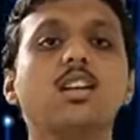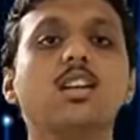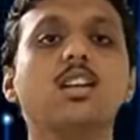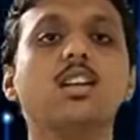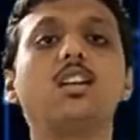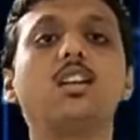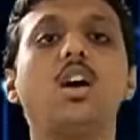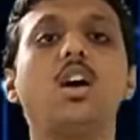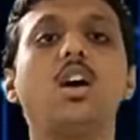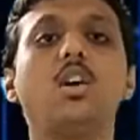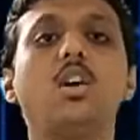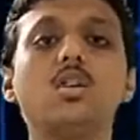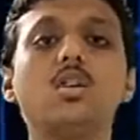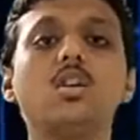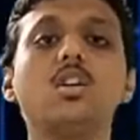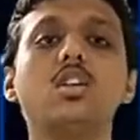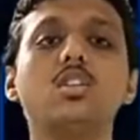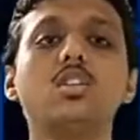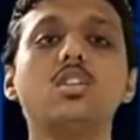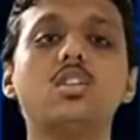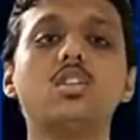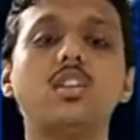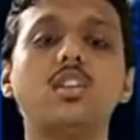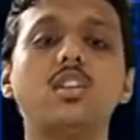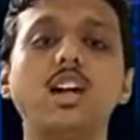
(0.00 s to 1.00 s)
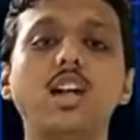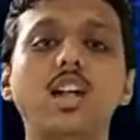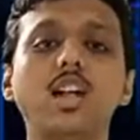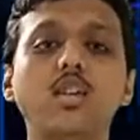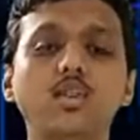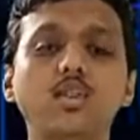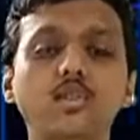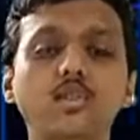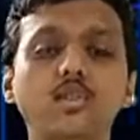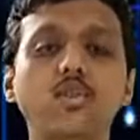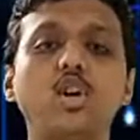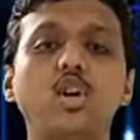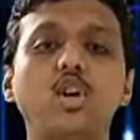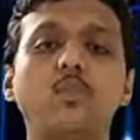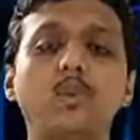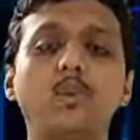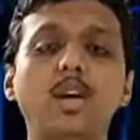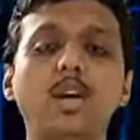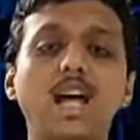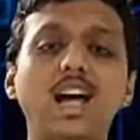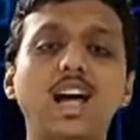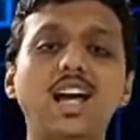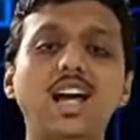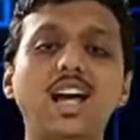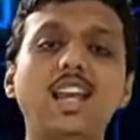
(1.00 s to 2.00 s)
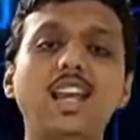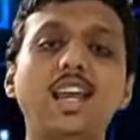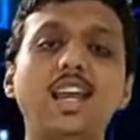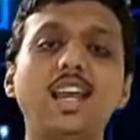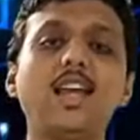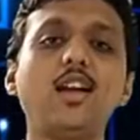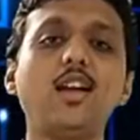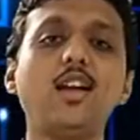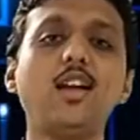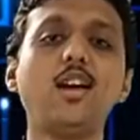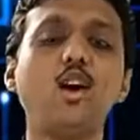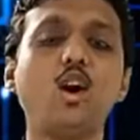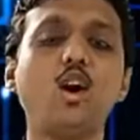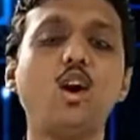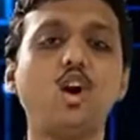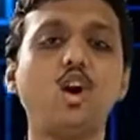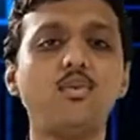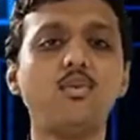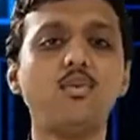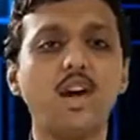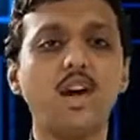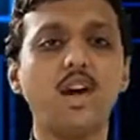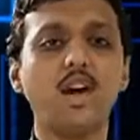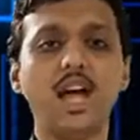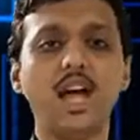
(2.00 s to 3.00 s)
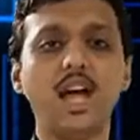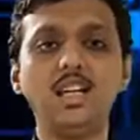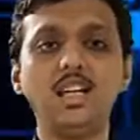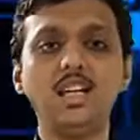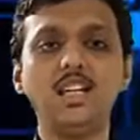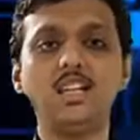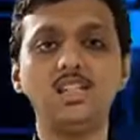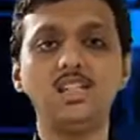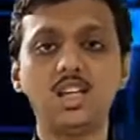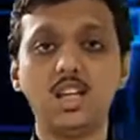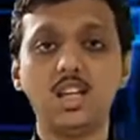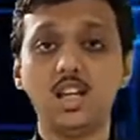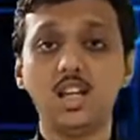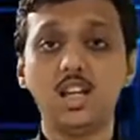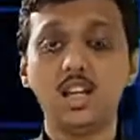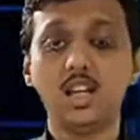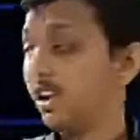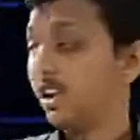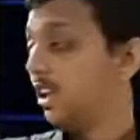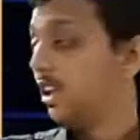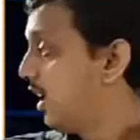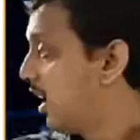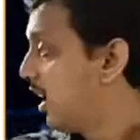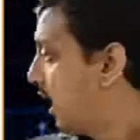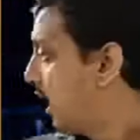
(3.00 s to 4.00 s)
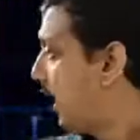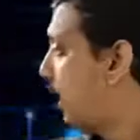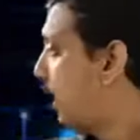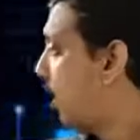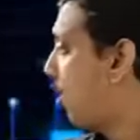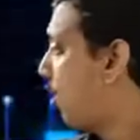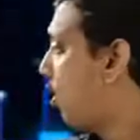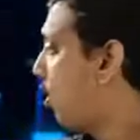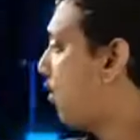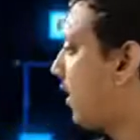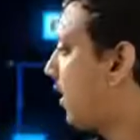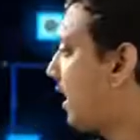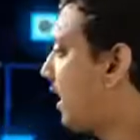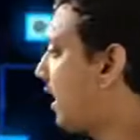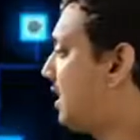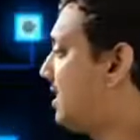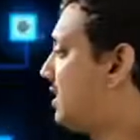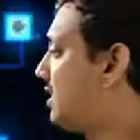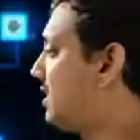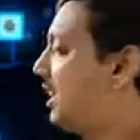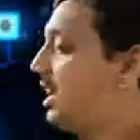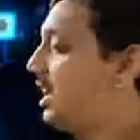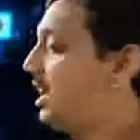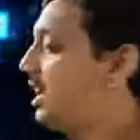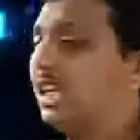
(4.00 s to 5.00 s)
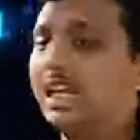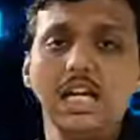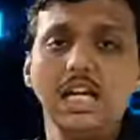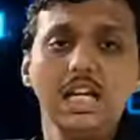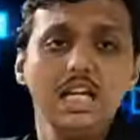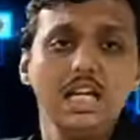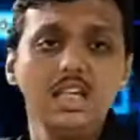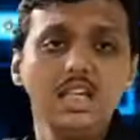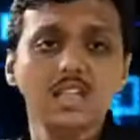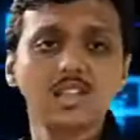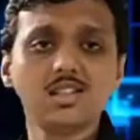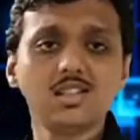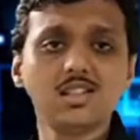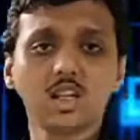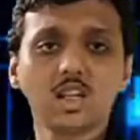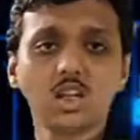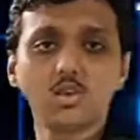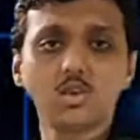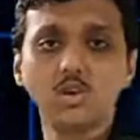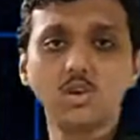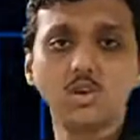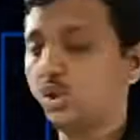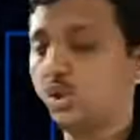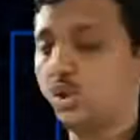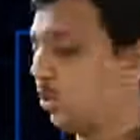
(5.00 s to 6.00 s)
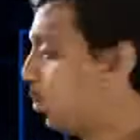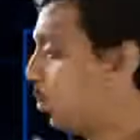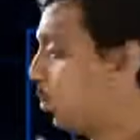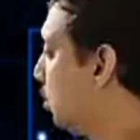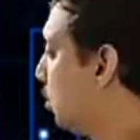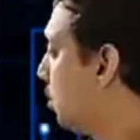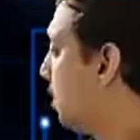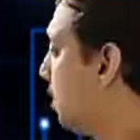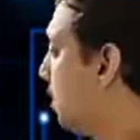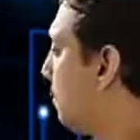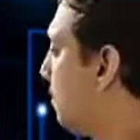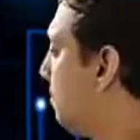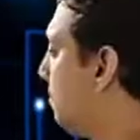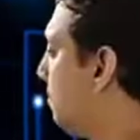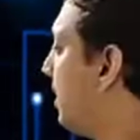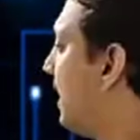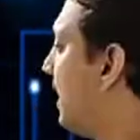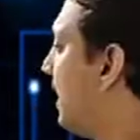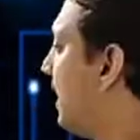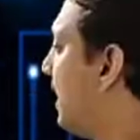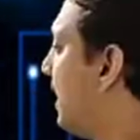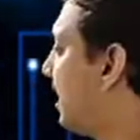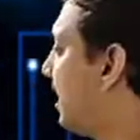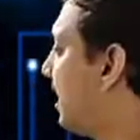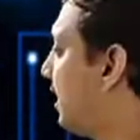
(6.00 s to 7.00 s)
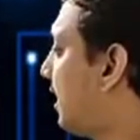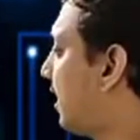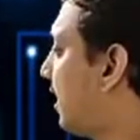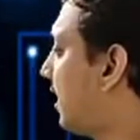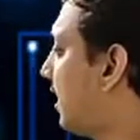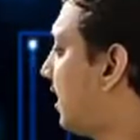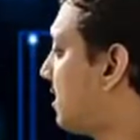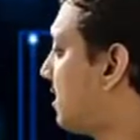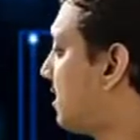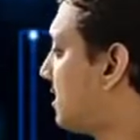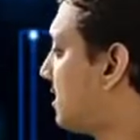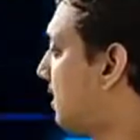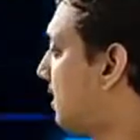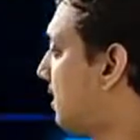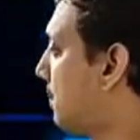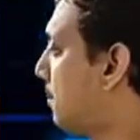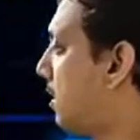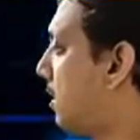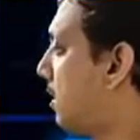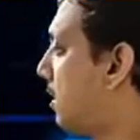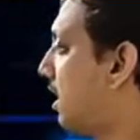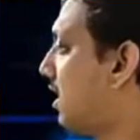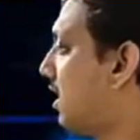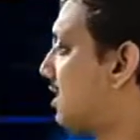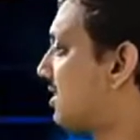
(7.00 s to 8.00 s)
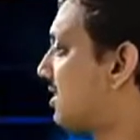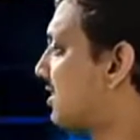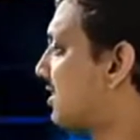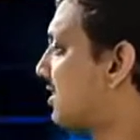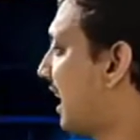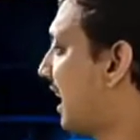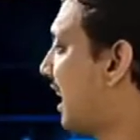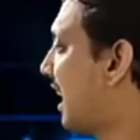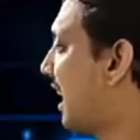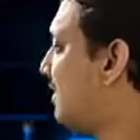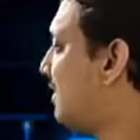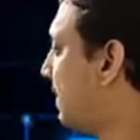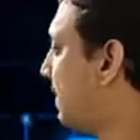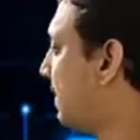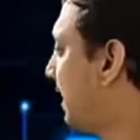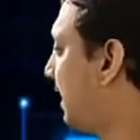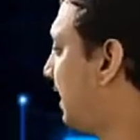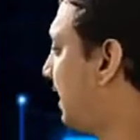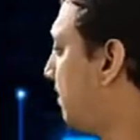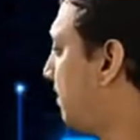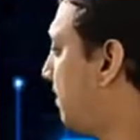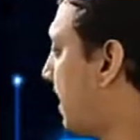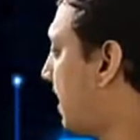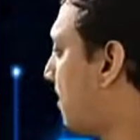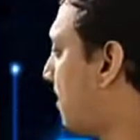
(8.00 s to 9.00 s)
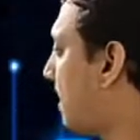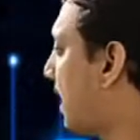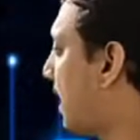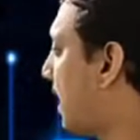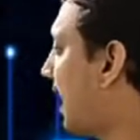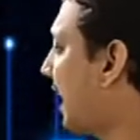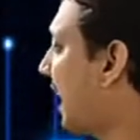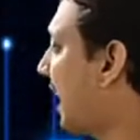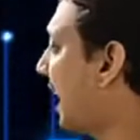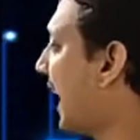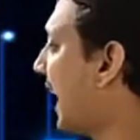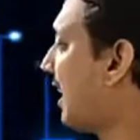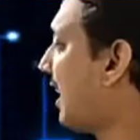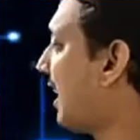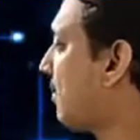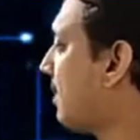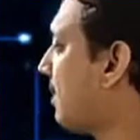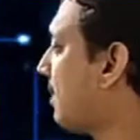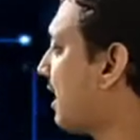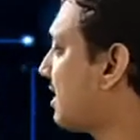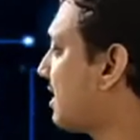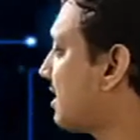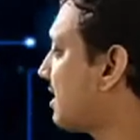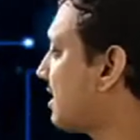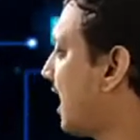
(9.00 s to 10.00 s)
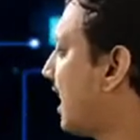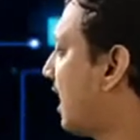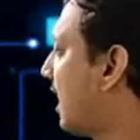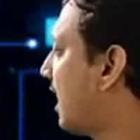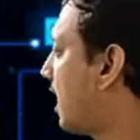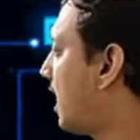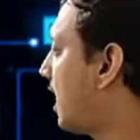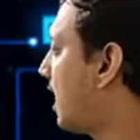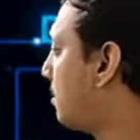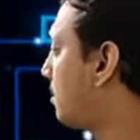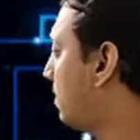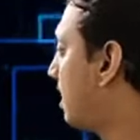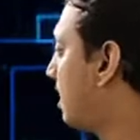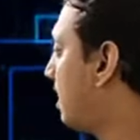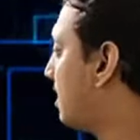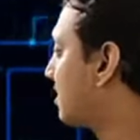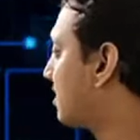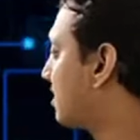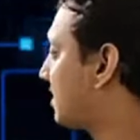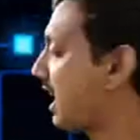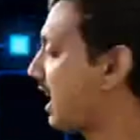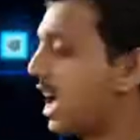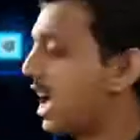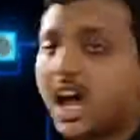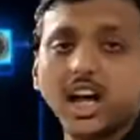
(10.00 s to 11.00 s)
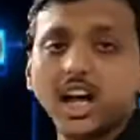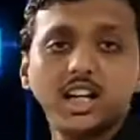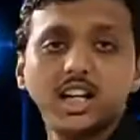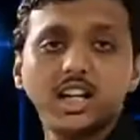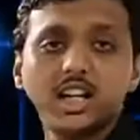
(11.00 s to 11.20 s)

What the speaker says: Now just write down the formula. A of ij. A of ij is equal to base address plus size multiplied by I minus lr plus r